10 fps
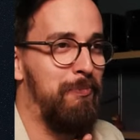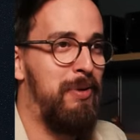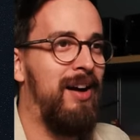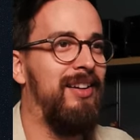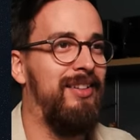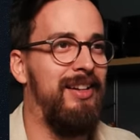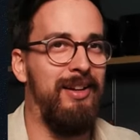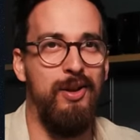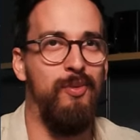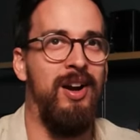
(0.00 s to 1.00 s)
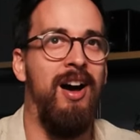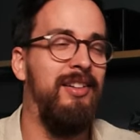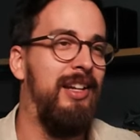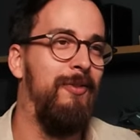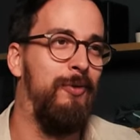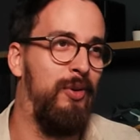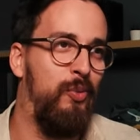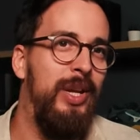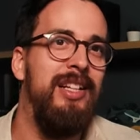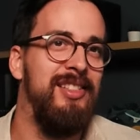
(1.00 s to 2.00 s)
bug that you were hunting for
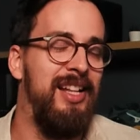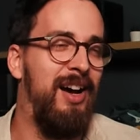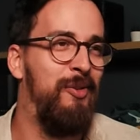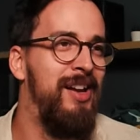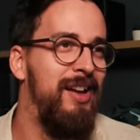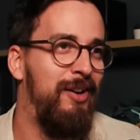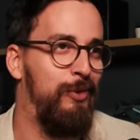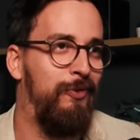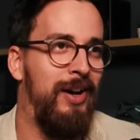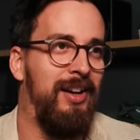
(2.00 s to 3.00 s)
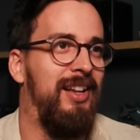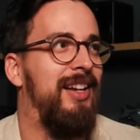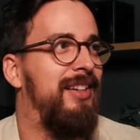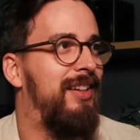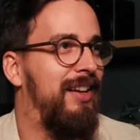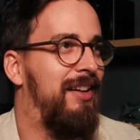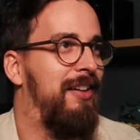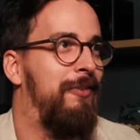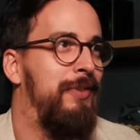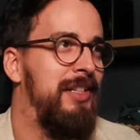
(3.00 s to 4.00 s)
weeks now would finally get
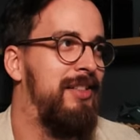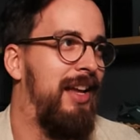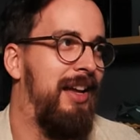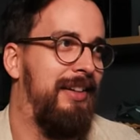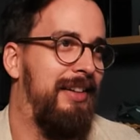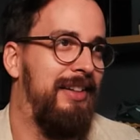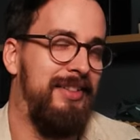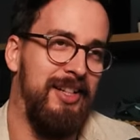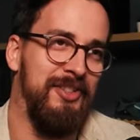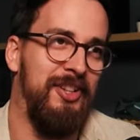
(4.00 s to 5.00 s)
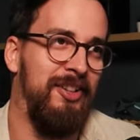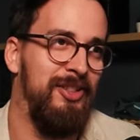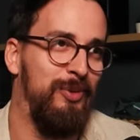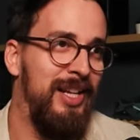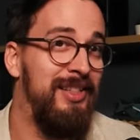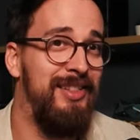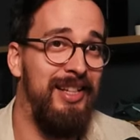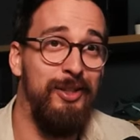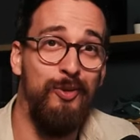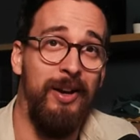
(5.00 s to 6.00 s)
fixed, and it does not. So
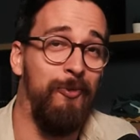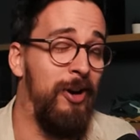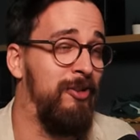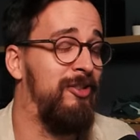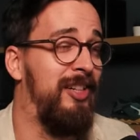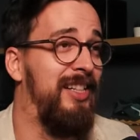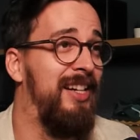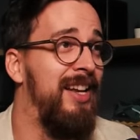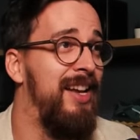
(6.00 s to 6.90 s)
that's quite frustrating.